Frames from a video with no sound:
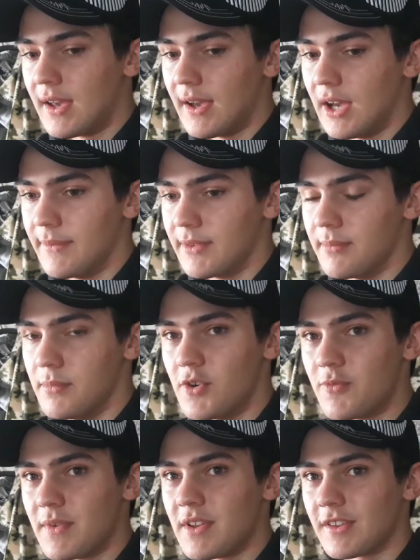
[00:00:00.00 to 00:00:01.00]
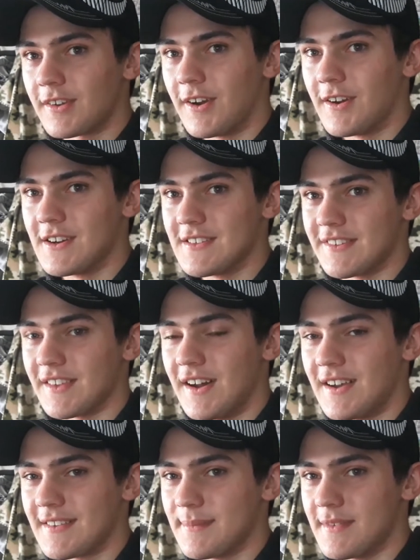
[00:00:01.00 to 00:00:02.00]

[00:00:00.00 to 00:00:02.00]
The movement of the cars is awesome.